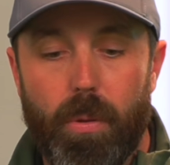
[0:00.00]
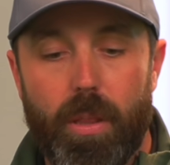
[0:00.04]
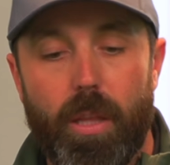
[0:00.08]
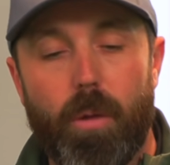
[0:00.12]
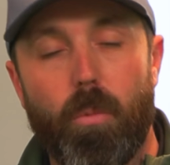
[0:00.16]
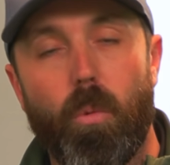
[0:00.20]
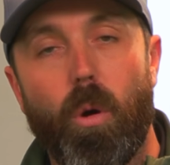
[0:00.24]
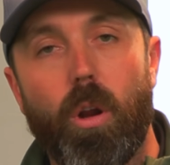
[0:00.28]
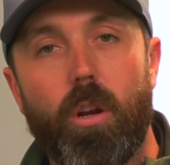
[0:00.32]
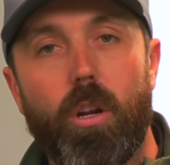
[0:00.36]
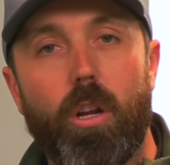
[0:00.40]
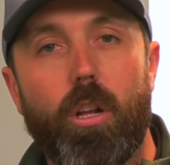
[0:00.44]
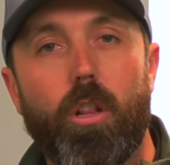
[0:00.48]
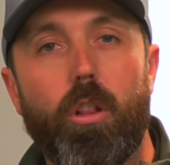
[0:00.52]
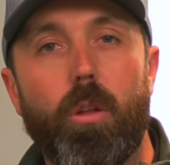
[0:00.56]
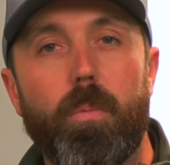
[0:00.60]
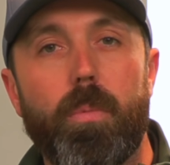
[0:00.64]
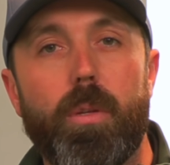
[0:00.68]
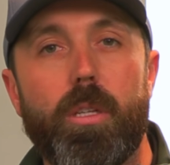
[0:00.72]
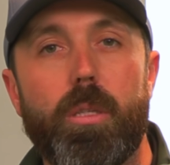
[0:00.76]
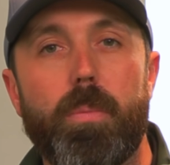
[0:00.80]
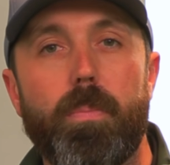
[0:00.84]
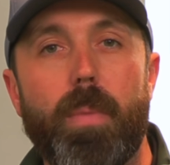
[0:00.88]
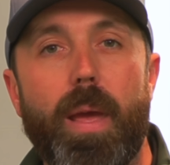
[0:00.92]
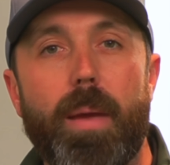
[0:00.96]
but they want a
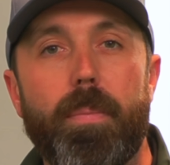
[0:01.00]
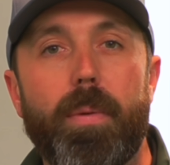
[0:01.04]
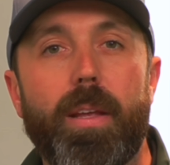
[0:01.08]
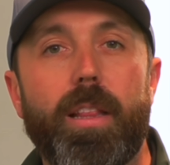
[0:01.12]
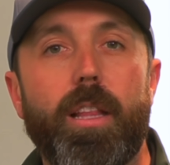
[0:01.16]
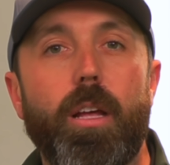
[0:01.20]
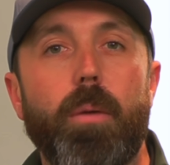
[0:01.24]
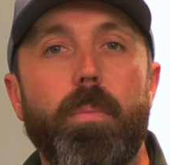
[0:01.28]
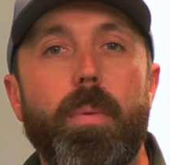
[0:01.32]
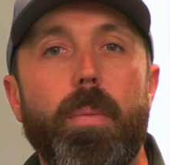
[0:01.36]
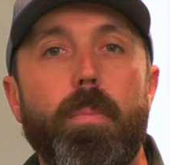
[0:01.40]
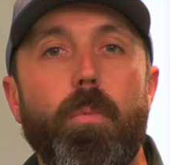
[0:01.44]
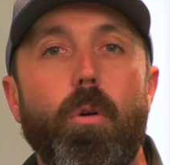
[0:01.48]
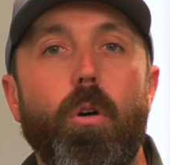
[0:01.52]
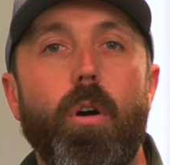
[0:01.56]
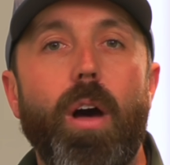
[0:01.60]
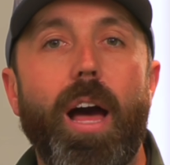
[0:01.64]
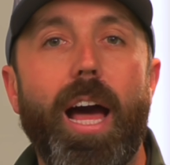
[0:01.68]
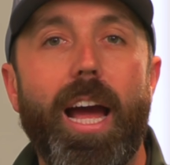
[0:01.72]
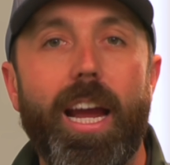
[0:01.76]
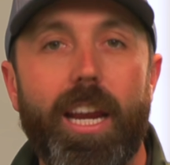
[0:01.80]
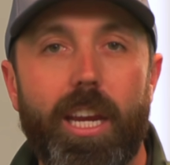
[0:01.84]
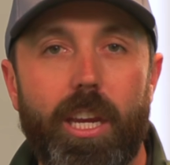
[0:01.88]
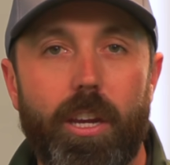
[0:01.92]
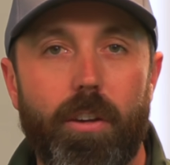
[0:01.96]
club that's maybe a little bit
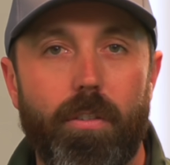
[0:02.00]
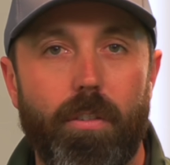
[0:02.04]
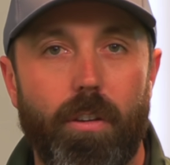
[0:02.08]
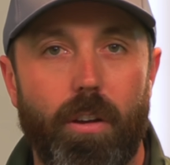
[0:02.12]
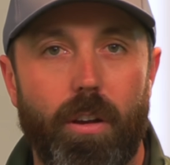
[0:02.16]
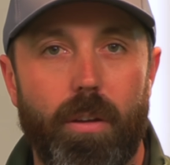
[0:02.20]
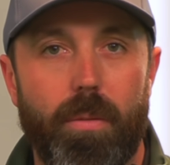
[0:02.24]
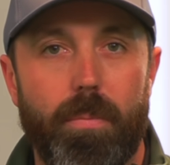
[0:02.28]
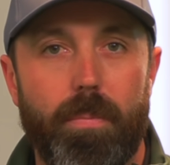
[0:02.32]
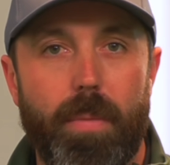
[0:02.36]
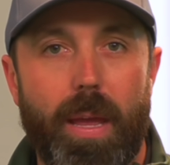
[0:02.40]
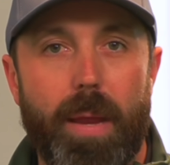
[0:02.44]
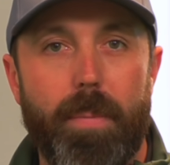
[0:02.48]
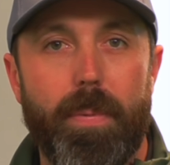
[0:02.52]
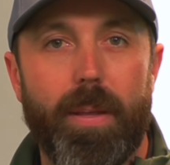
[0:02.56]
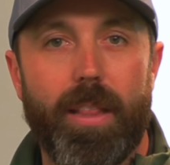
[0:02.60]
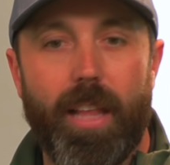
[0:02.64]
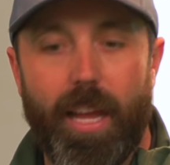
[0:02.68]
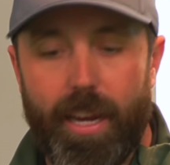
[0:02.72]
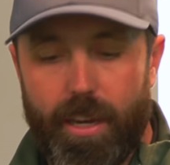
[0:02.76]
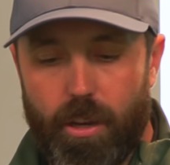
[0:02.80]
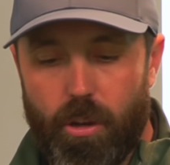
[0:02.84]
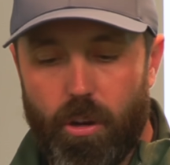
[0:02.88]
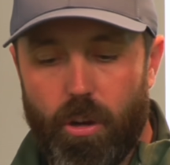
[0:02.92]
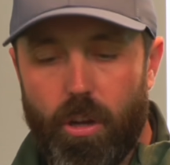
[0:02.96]
more accurate, maybe
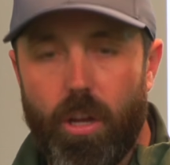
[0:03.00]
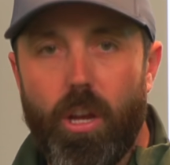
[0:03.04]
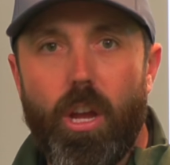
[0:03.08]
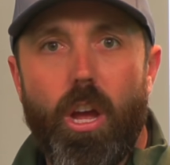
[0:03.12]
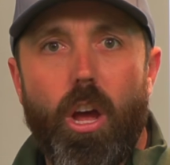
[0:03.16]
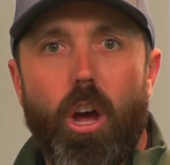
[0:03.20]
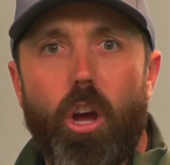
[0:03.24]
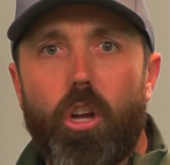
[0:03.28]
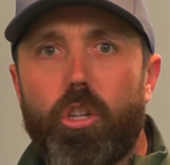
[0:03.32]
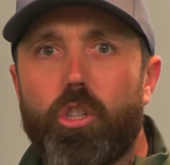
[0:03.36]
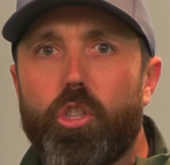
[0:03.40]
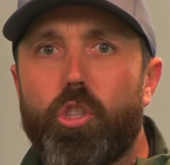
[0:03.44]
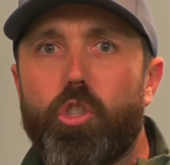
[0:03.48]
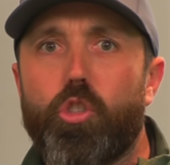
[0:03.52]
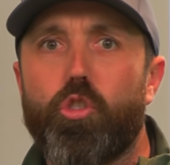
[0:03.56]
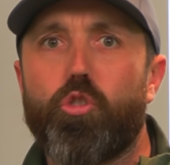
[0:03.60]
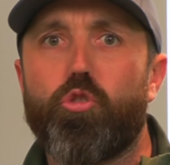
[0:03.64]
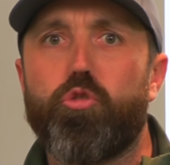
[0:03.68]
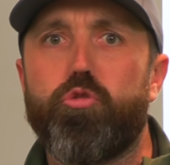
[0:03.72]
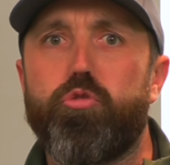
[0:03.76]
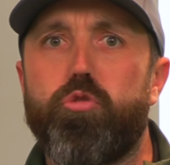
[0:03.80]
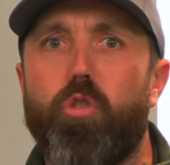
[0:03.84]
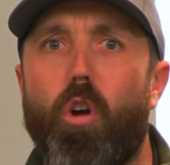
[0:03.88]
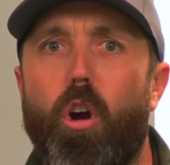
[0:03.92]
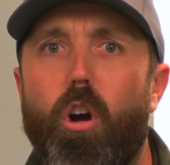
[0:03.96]
like a
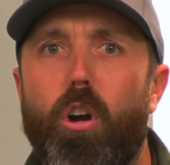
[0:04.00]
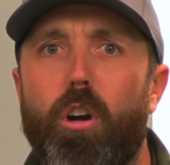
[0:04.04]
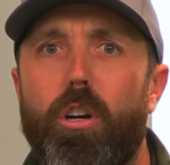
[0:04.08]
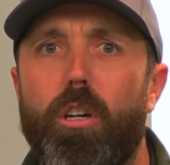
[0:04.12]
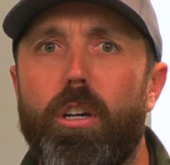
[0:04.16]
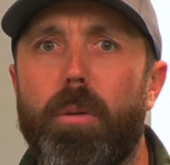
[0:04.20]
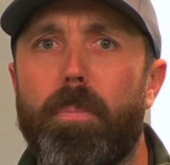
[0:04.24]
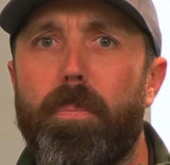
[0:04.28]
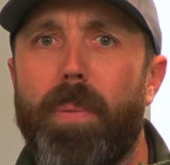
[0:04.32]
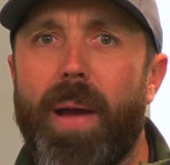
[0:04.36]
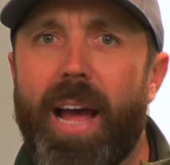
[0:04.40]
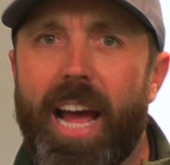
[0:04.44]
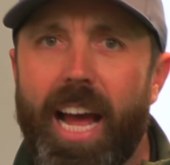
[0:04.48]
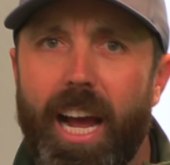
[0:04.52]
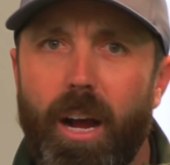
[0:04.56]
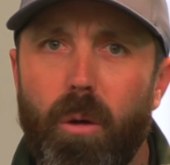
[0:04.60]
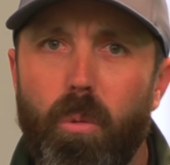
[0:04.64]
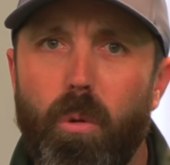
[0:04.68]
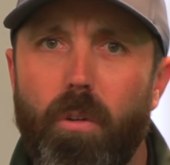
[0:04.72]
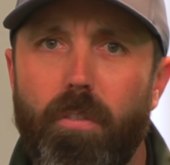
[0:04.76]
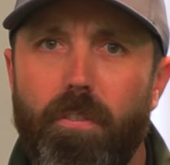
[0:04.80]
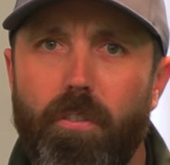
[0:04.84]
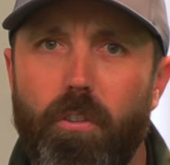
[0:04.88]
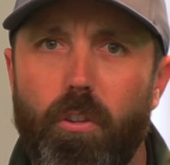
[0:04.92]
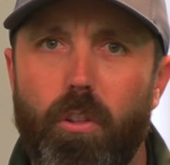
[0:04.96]
strong,
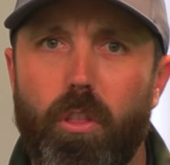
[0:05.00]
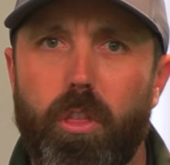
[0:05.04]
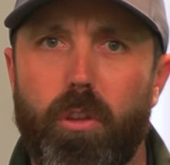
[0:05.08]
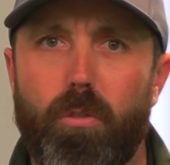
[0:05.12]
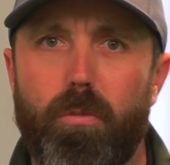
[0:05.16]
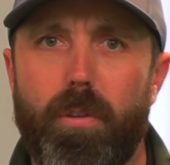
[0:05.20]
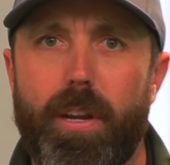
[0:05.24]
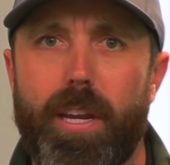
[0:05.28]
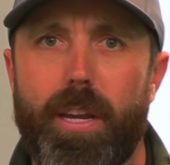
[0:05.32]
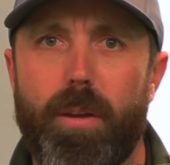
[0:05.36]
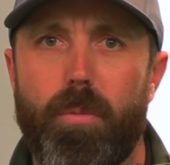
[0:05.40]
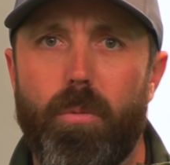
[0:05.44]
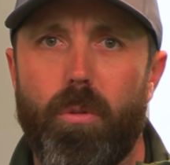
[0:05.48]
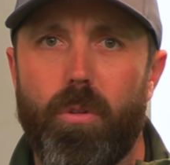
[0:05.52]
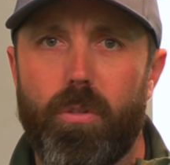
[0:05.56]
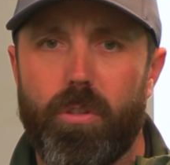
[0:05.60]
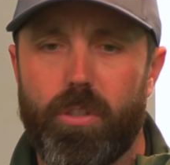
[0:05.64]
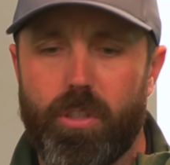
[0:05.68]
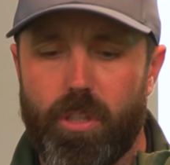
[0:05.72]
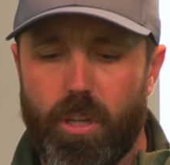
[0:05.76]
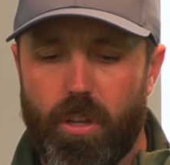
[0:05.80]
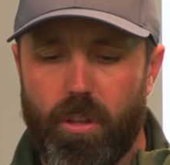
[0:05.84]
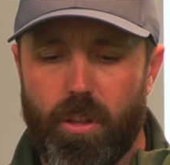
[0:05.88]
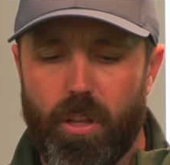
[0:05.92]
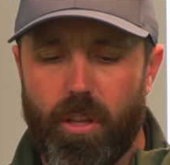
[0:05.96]
powerful
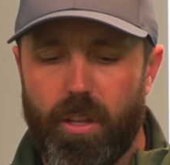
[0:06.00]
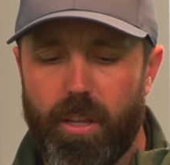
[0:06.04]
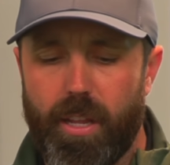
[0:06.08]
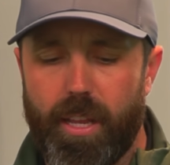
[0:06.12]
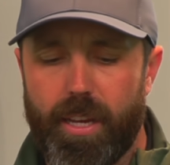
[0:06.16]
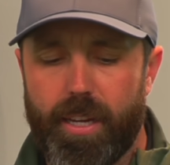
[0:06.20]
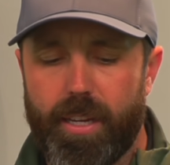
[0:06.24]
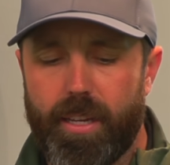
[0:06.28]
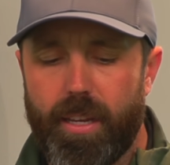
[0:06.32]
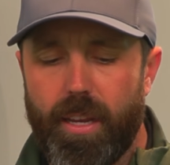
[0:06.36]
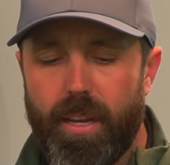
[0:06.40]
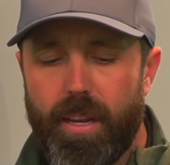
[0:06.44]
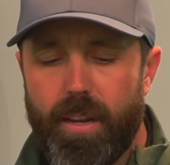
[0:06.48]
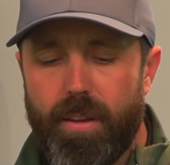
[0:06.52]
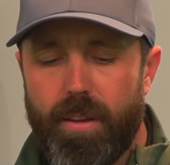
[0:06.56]
3-wood, so that they